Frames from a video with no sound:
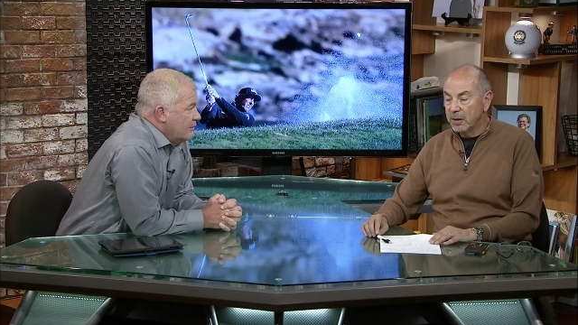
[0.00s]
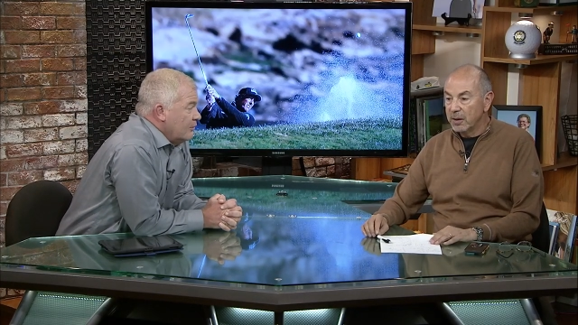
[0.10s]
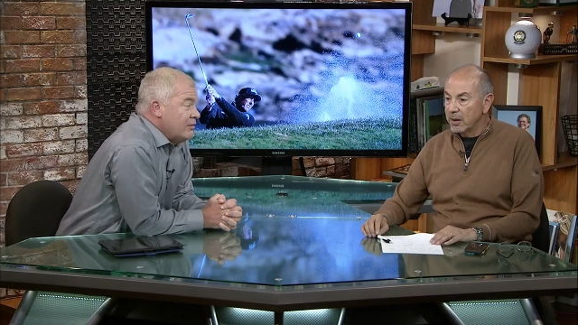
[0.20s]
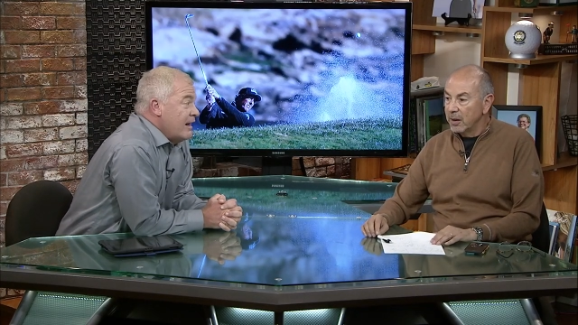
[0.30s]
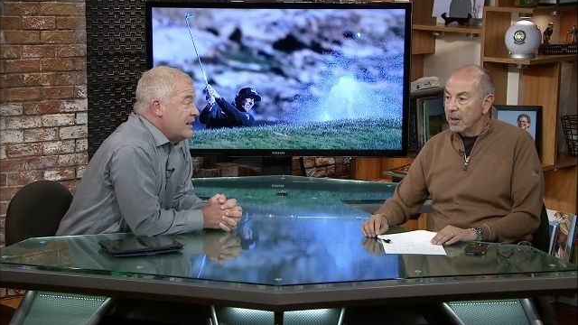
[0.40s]

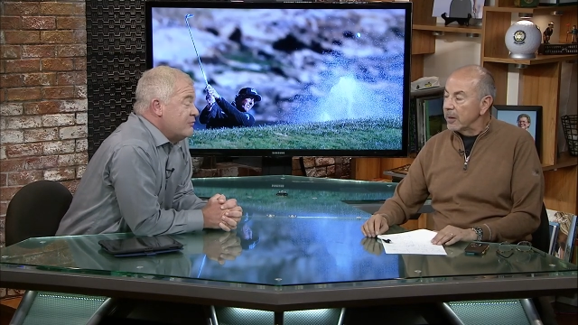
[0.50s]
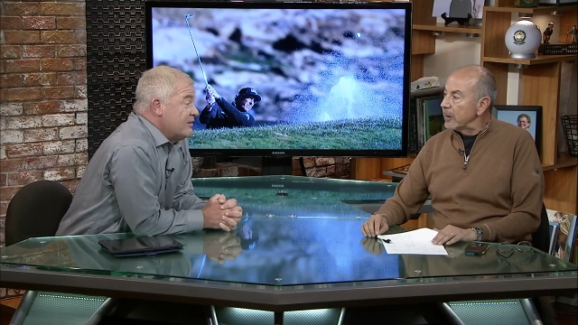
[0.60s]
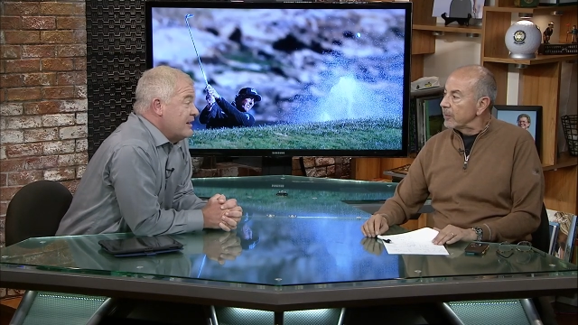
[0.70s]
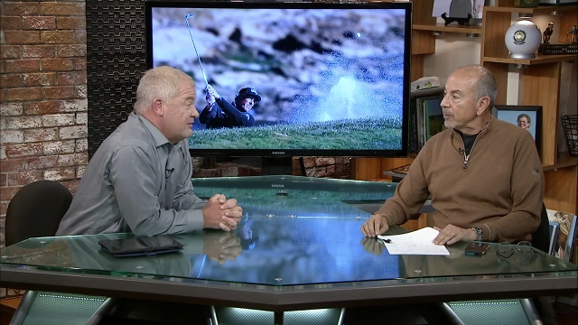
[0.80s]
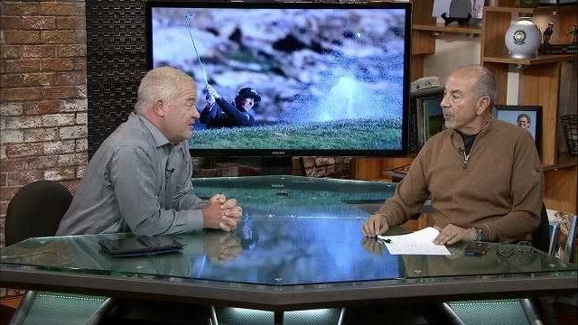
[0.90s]
Speaker 1: Looked like he was
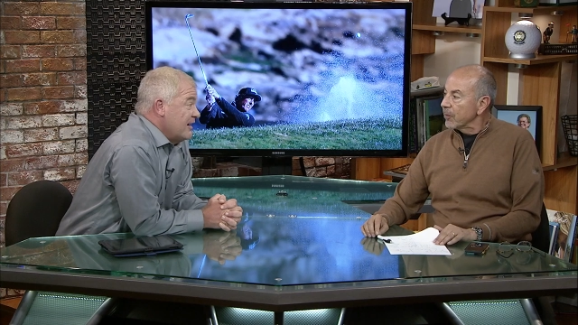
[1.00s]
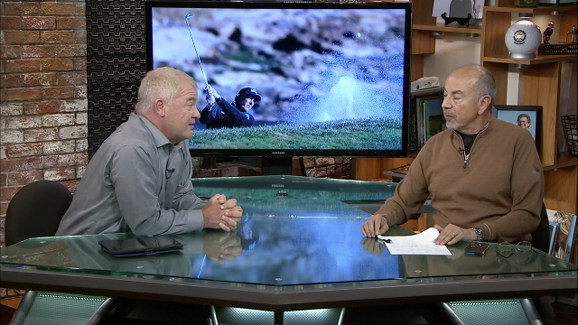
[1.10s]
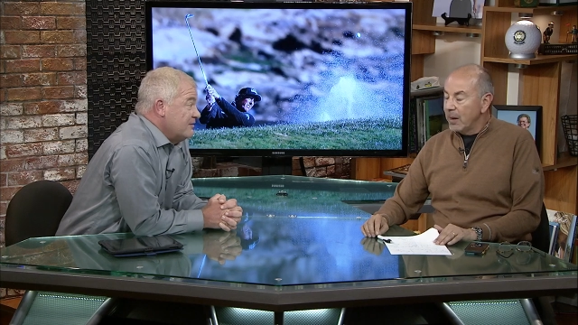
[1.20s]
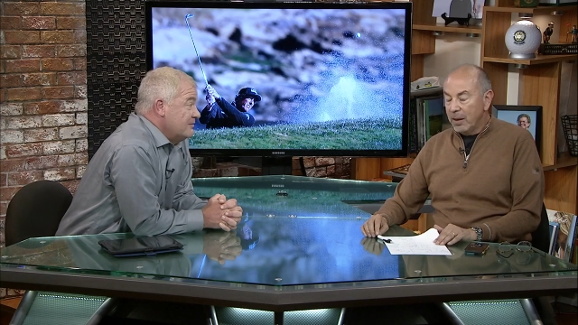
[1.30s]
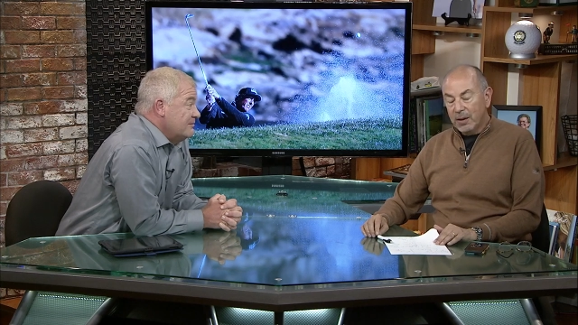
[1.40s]
going to get
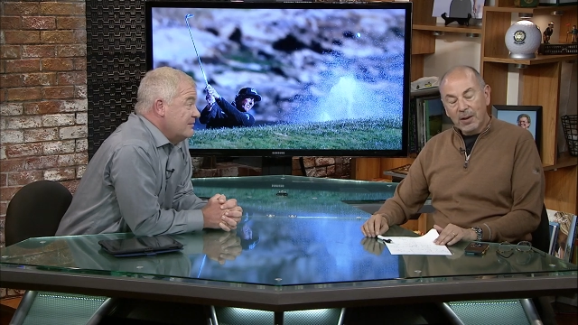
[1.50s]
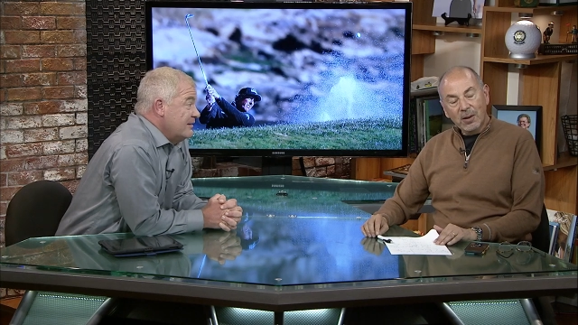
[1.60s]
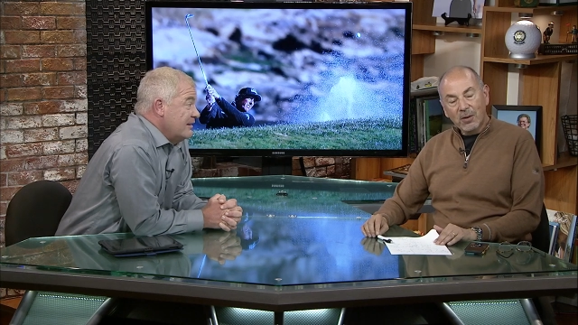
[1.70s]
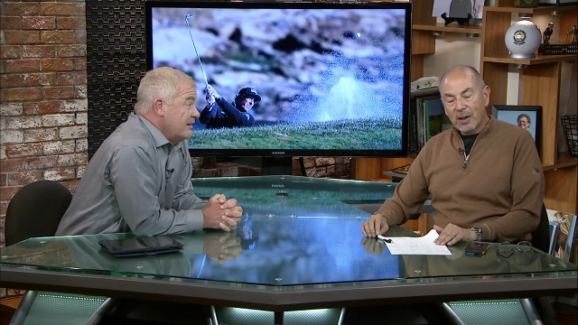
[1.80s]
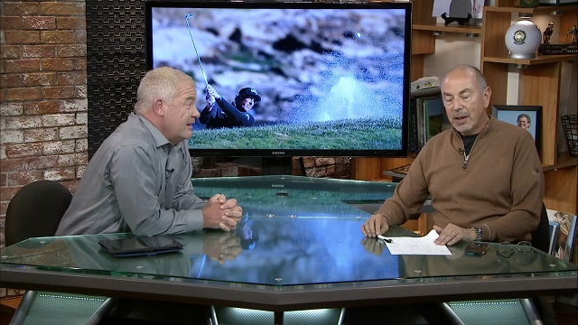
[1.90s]
6. You know,